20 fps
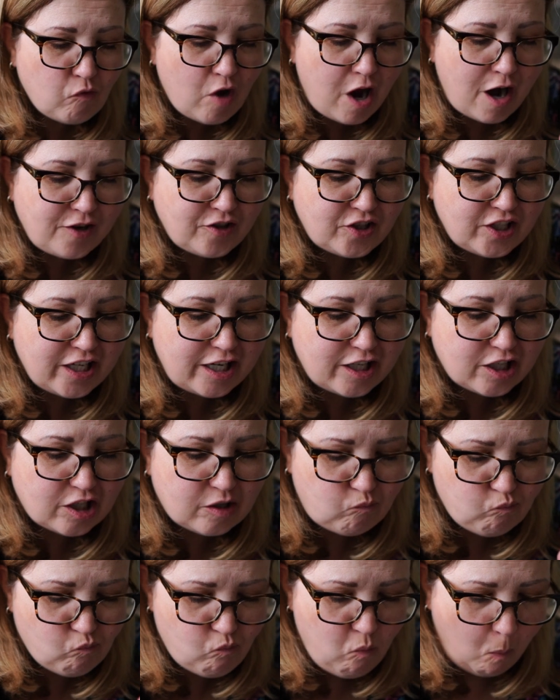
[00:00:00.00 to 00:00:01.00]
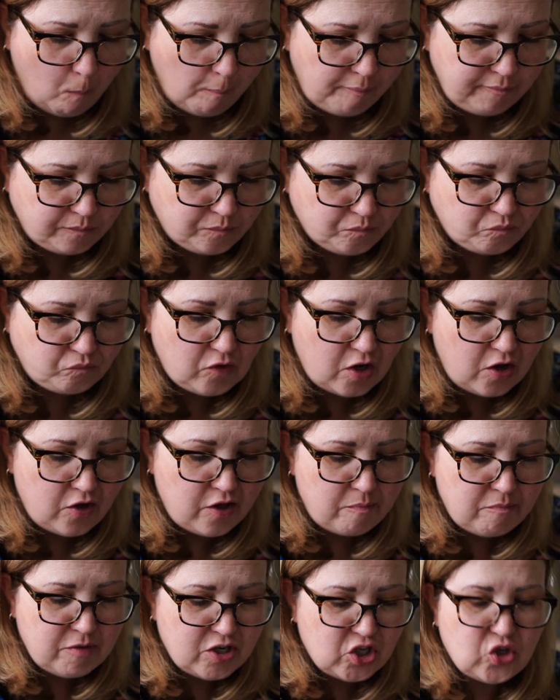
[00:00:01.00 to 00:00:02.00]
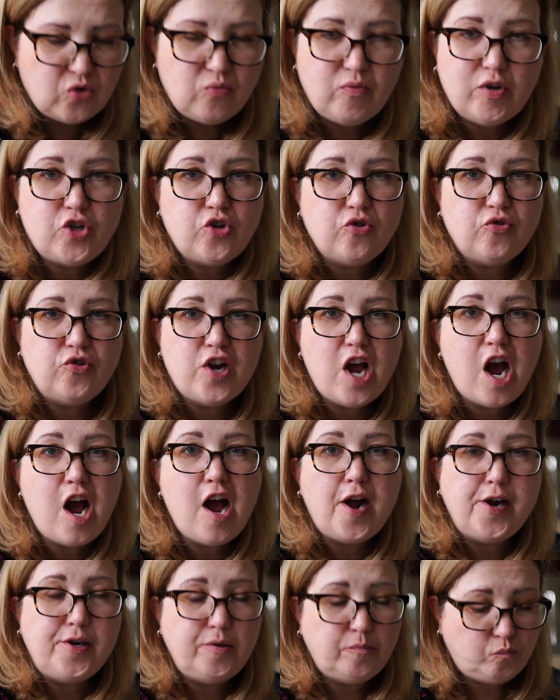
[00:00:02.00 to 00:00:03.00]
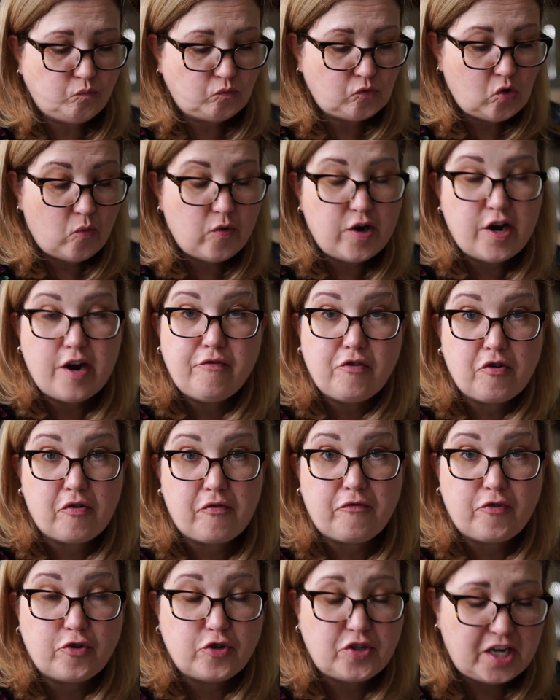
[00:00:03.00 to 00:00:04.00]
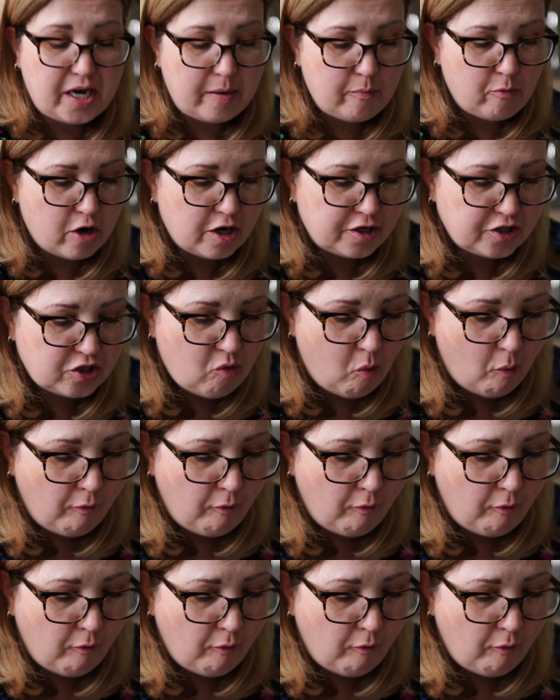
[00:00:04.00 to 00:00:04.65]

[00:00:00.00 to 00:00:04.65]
I think that Mrs. Richard Nye, whatever her first name was,